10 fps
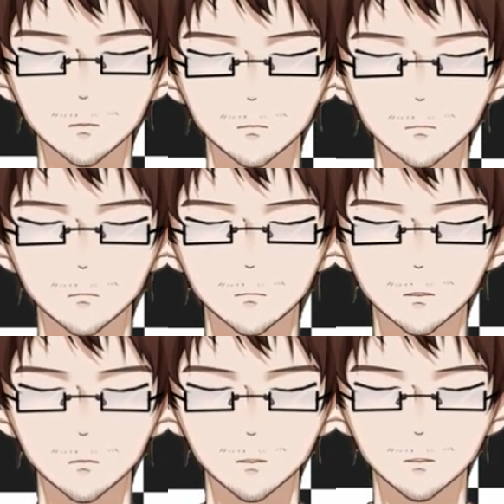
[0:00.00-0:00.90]

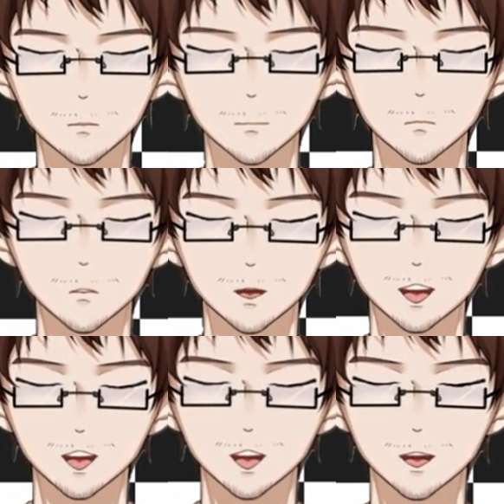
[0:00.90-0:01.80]
Considering the
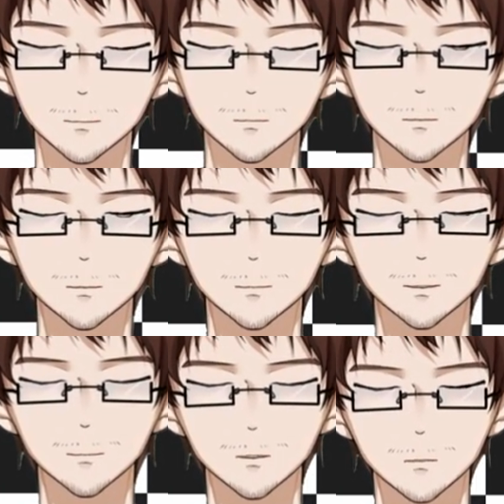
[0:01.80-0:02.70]
situation after recent
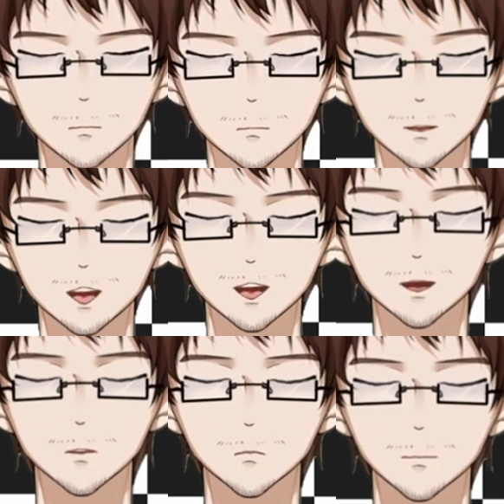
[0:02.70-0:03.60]
events, another
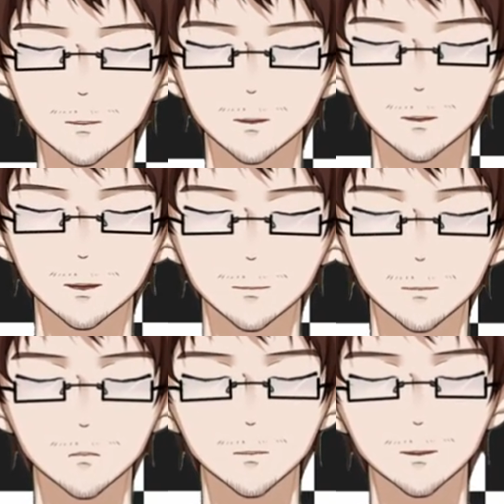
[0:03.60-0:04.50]
reset is
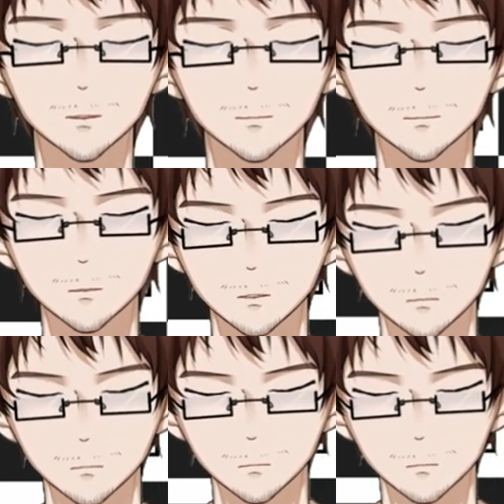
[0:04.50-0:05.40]
currently not
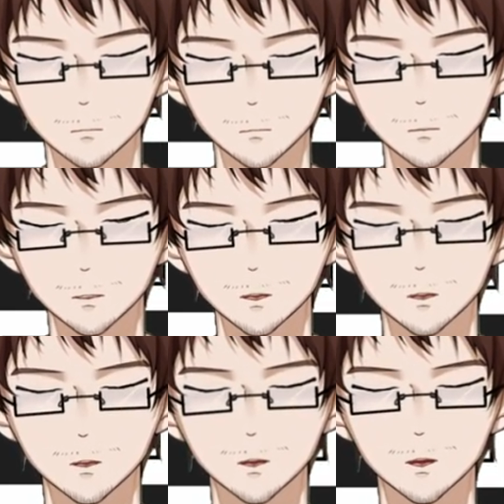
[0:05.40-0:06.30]
planned.
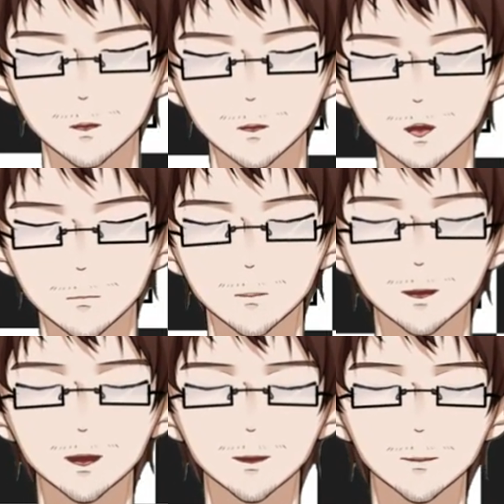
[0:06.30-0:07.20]
As an
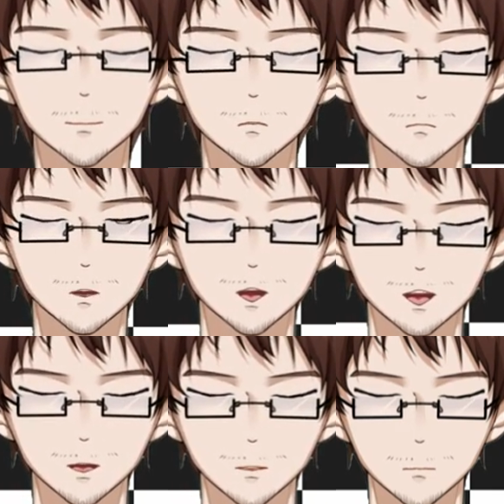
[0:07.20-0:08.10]
indie VTuber
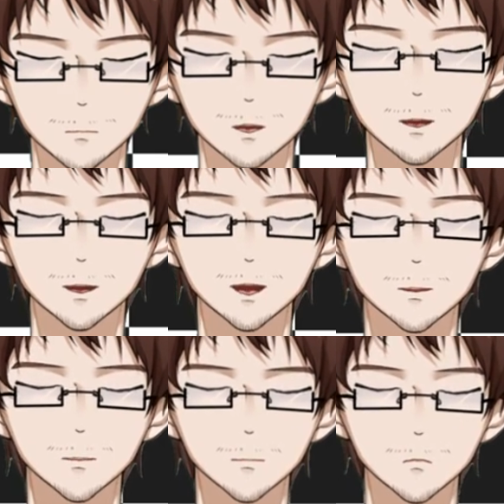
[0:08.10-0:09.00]
channel, we intend
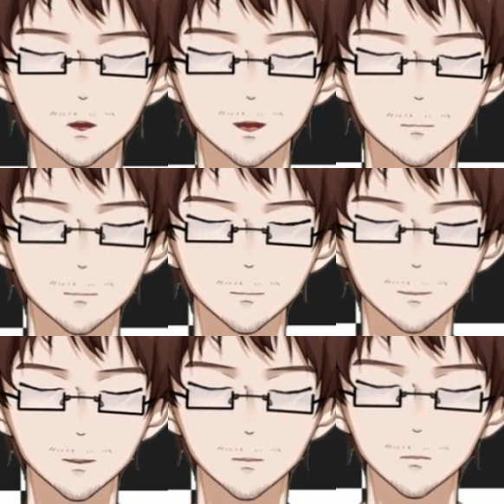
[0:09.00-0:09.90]
to do everything in
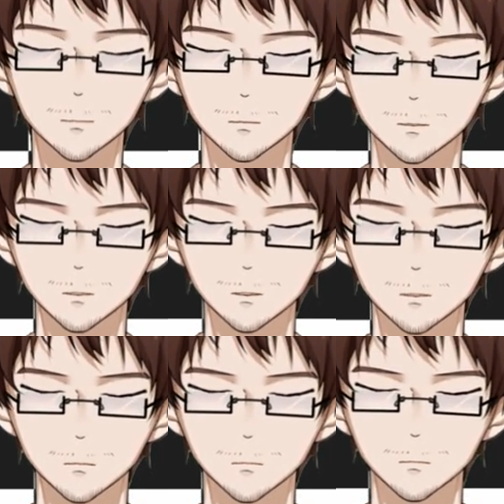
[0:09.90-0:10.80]
our
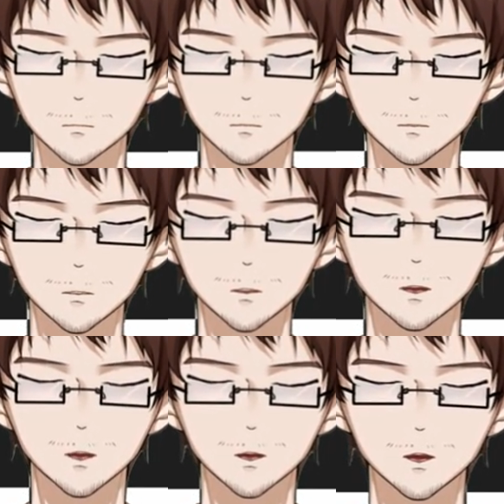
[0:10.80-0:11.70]
abilities
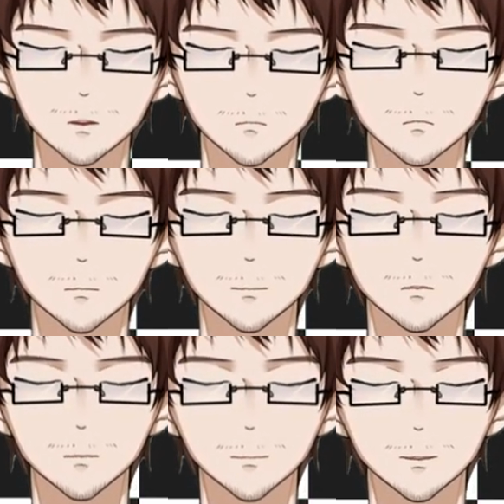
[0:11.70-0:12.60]
to
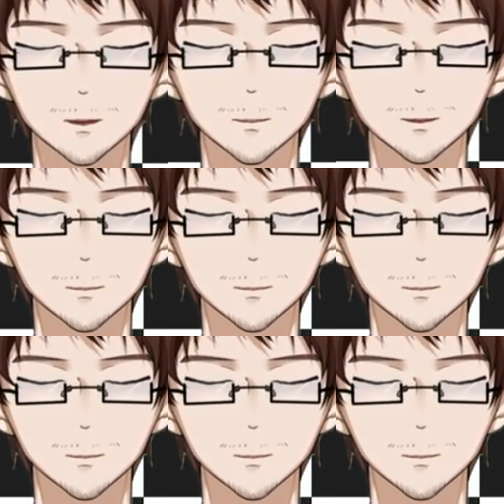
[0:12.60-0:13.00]
support the mental